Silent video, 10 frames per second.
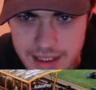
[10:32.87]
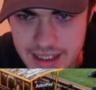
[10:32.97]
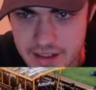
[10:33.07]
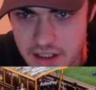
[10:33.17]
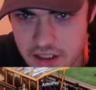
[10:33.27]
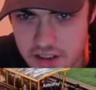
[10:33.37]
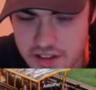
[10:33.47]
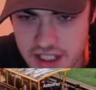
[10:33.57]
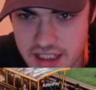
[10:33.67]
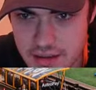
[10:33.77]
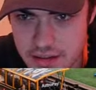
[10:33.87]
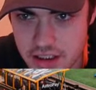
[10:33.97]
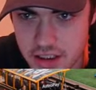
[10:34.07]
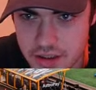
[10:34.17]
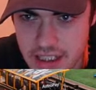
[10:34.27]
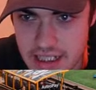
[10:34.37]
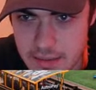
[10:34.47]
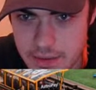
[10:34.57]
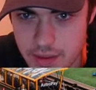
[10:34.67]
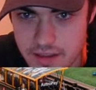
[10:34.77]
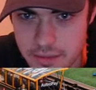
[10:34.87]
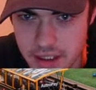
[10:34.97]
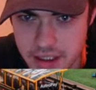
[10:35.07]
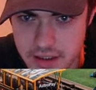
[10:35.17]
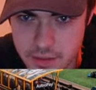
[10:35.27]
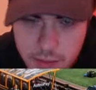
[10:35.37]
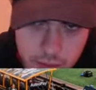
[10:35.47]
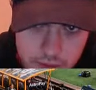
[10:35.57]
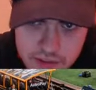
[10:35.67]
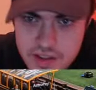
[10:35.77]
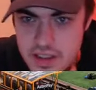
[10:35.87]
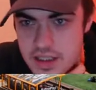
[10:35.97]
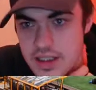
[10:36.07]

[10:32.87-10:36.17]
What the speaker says: And like I say, the games we have played against Wolves,